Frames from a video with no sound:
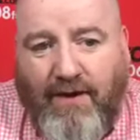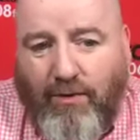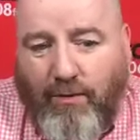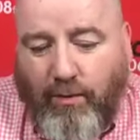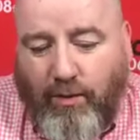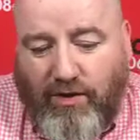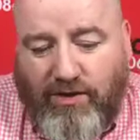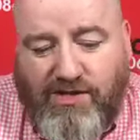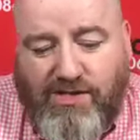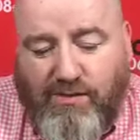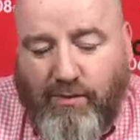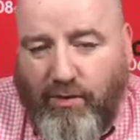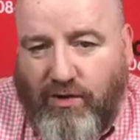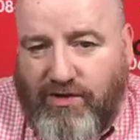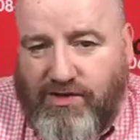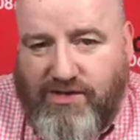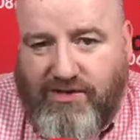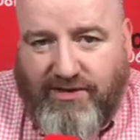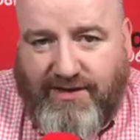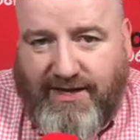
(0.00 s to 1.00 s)
Once
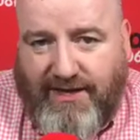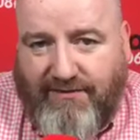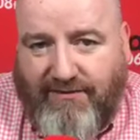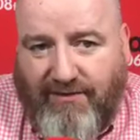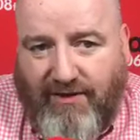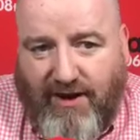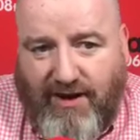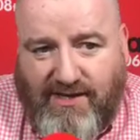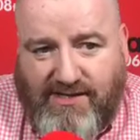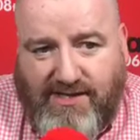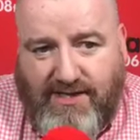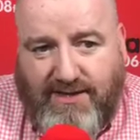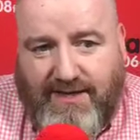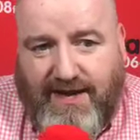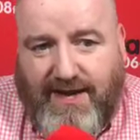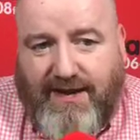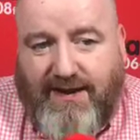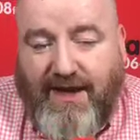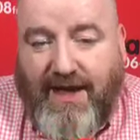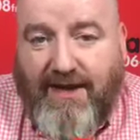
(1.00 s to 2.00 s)
they're defrosted,
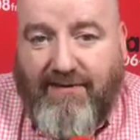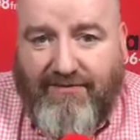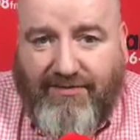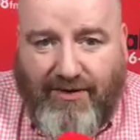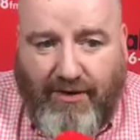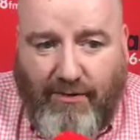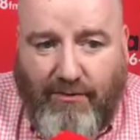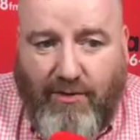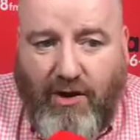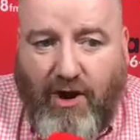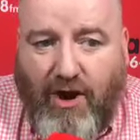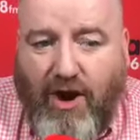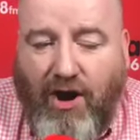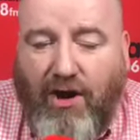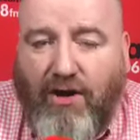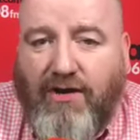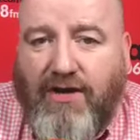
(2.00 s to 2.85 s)
then if they're raw,